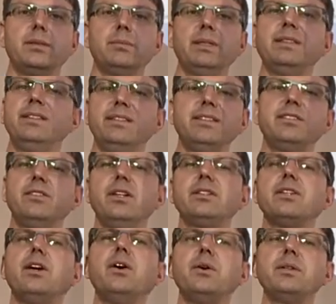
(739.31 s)
But this is
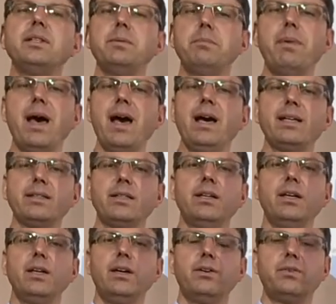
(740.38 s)
not only bad
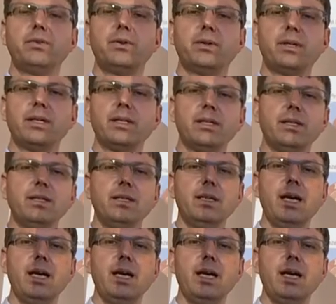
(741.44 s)
for